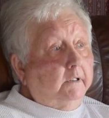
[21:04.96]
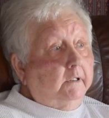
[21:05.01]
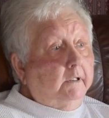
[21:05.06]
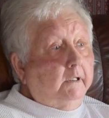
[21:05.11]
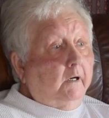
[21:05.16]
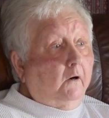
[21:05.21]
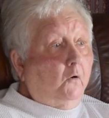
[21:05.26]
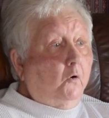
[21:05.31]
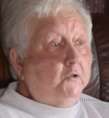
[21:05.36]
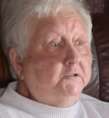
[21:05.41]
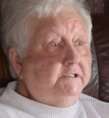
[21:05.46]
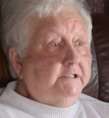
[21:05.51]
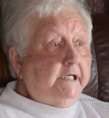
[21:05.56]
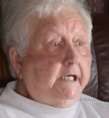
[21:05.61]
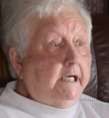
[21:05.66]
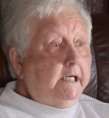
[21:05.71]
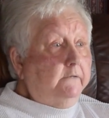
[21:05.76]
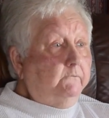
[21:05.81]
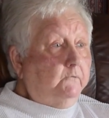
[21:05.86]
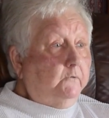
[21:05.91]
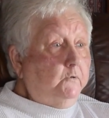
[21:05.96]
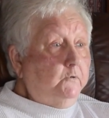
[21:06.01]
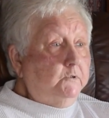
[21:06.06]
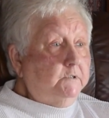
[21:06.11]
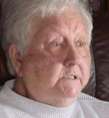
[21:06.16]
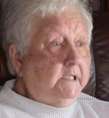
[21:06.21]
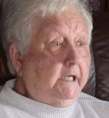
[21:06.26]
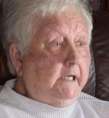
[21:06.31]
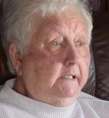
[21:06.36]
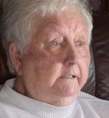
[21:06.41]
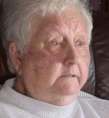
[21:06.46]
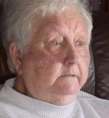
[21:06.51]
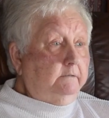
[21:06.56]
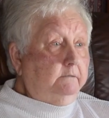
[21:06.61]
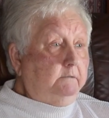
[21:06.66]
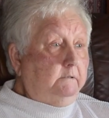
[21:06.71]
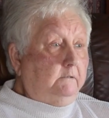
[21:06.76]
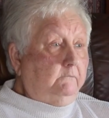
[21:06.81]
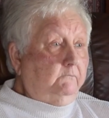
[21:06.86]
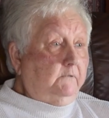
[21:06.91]
Archie Andrews had
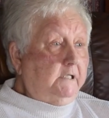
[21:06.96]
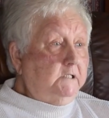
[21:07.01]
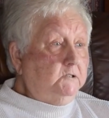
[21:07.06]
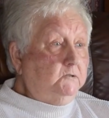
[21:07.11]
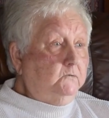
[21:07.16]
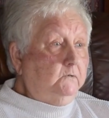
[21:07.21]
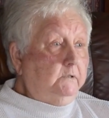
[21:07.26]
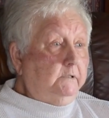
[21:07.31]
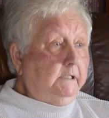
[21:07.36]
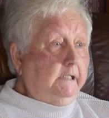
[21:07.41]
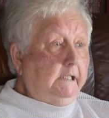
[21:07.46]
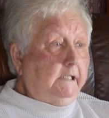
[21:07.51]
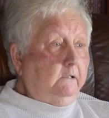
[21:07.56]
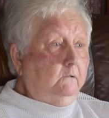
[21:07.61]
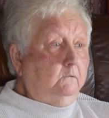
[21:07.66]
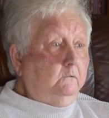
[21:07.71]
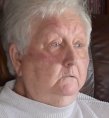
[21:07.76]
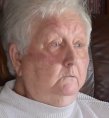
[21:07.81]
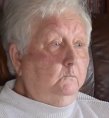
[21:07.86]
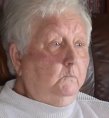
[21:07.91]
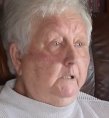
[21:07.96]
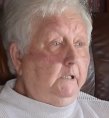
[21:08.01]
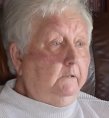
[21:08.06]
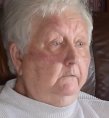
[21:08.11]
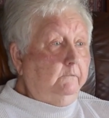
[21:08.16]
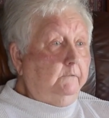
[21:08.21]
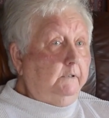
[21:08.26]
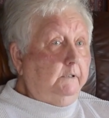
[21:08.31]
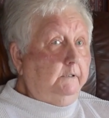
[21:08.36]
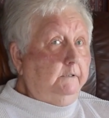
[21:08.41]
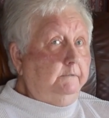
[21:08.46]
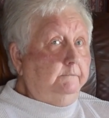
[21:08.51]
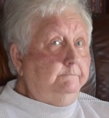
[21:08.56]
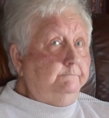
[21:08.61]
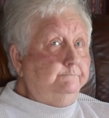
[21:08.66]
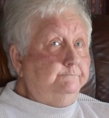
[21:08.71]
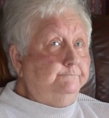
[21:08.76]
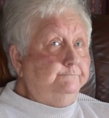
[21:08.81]
restaurant there where